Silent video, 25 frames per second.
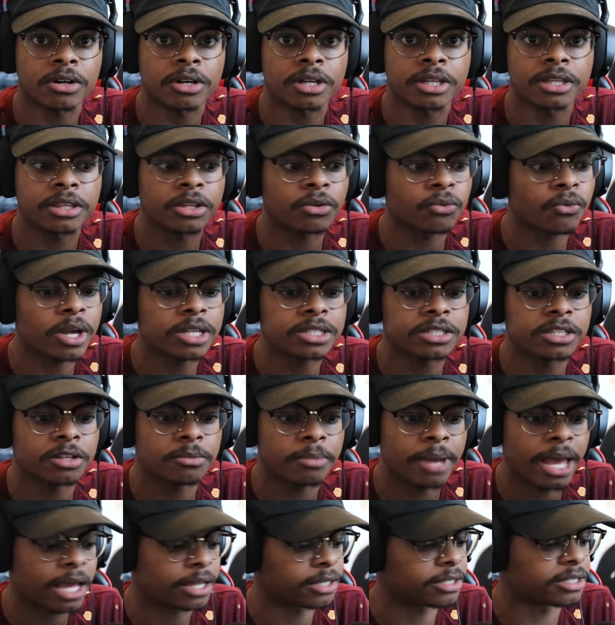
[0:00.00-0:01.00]
The rest of them
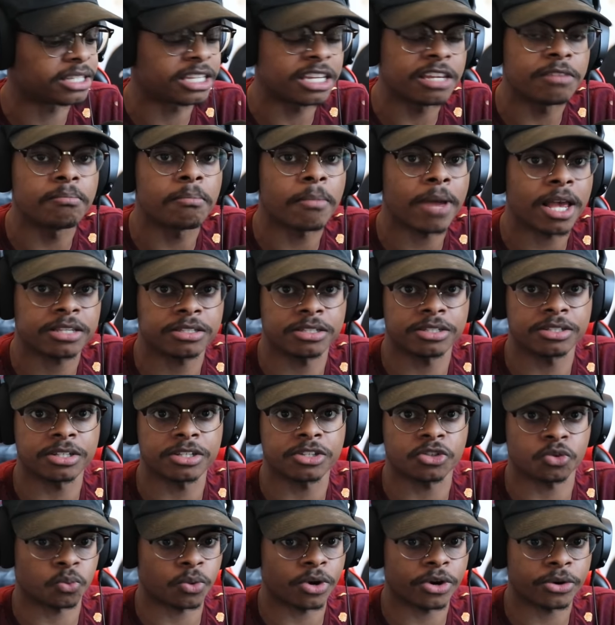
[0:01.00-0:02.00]
had deep messages
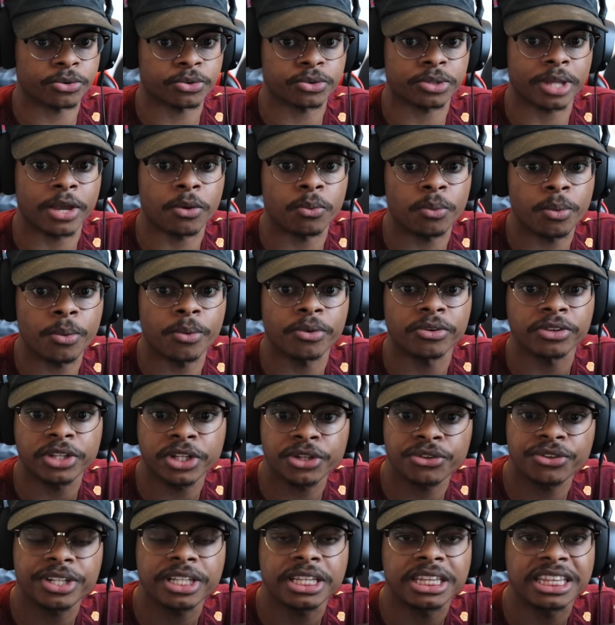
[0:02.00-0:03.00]
where it was like we were
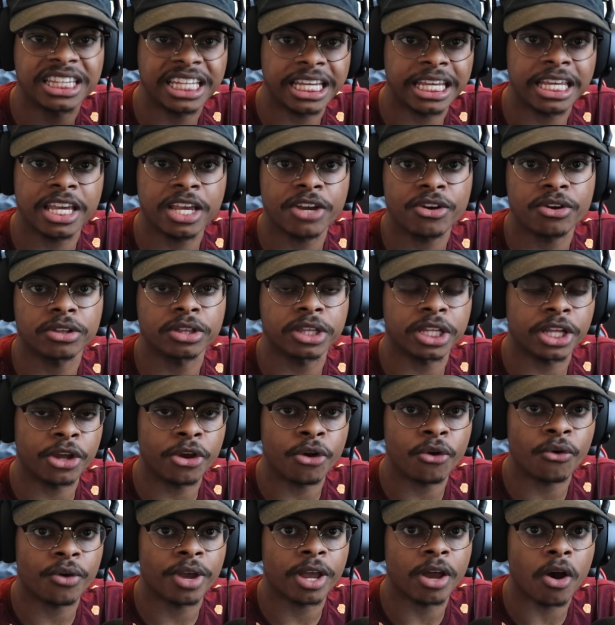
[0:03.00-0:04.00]
literally linging,
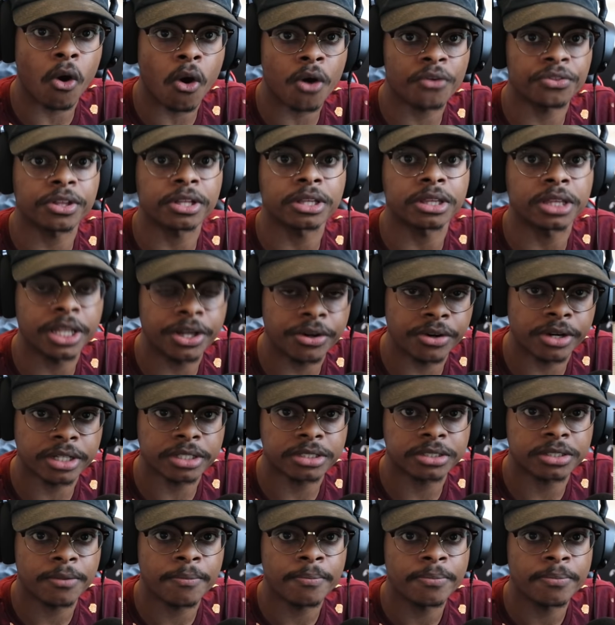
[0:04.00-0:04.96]
lingering on the lyrics.